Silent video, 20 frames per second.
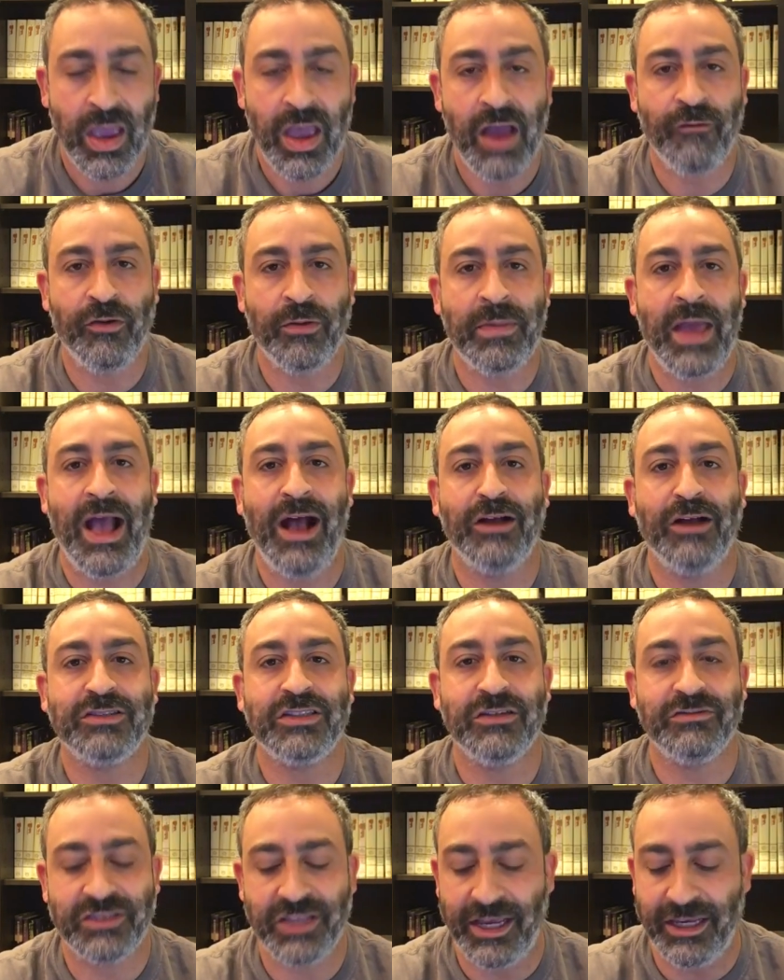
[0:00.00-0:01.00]
and from the house
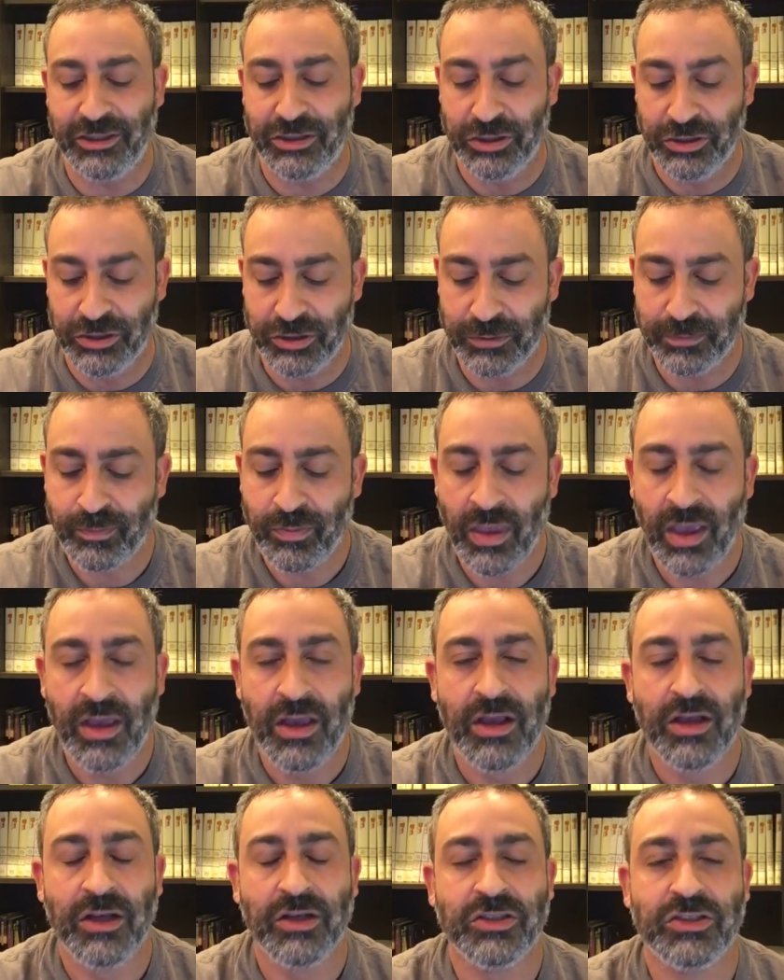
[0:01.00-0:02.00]
of sages.
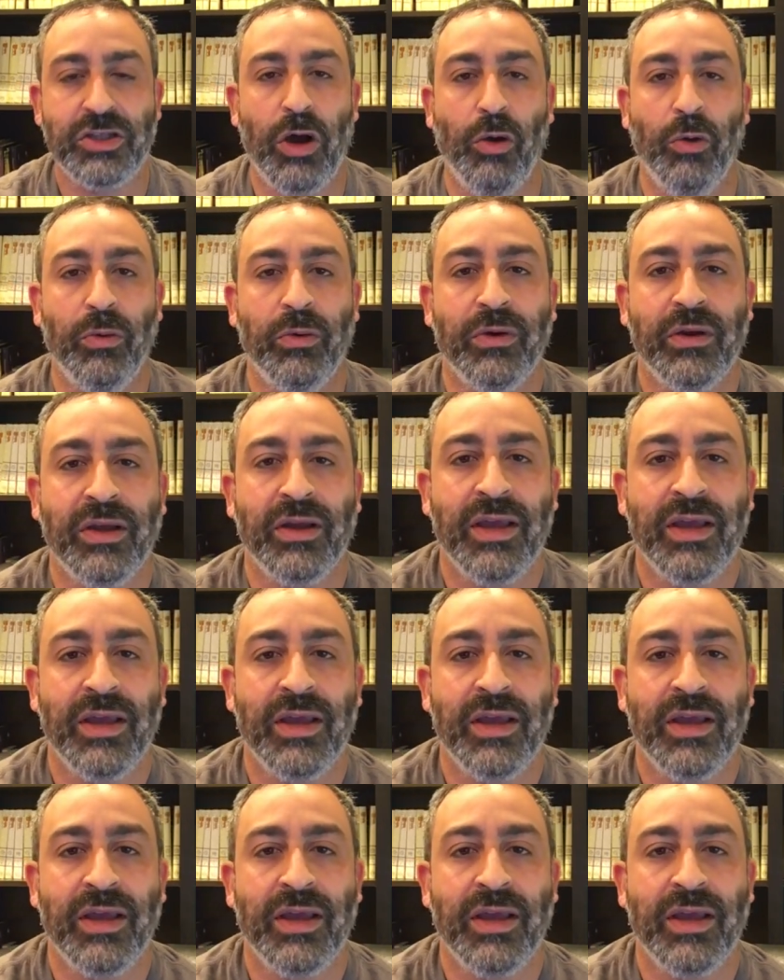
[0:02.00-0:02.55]
So,